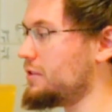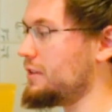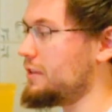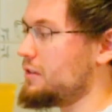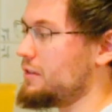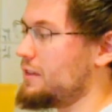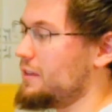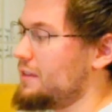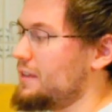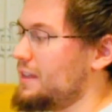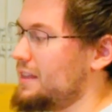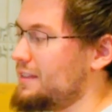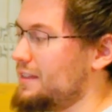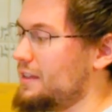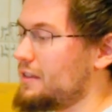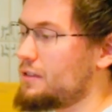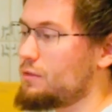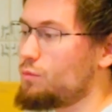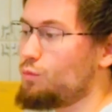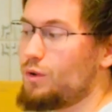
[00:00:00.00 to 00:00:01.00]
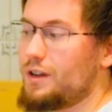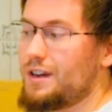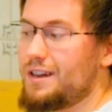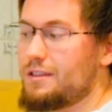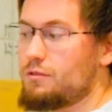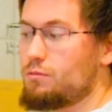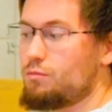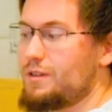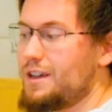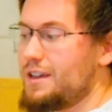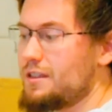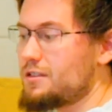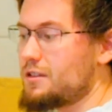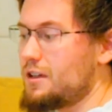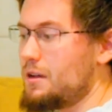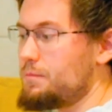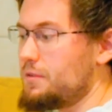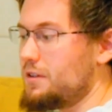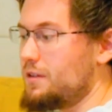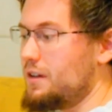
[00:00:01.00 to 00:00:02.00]
as you can see, this one is raised
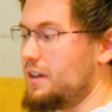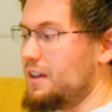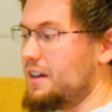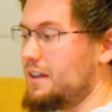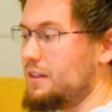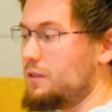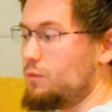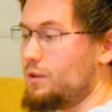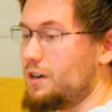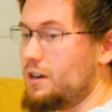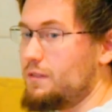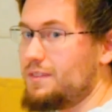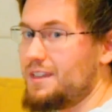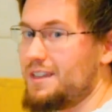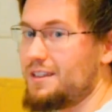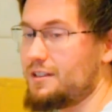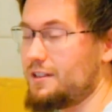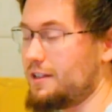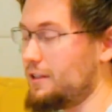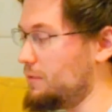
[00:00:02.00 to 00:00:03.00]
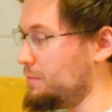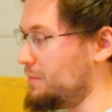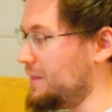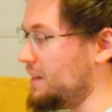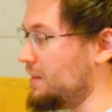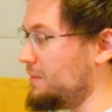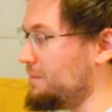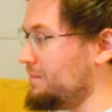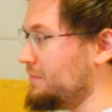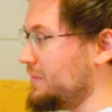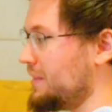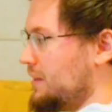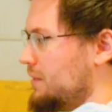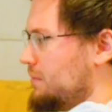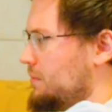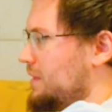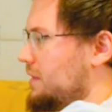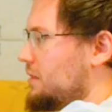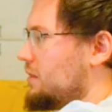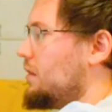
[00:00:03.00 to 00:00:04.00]
up by another one of these little metal
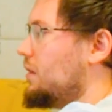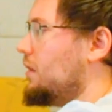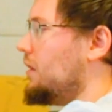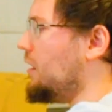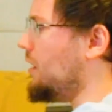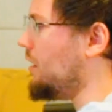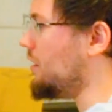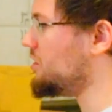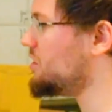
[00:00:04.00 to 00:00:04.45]
pieces. Ah,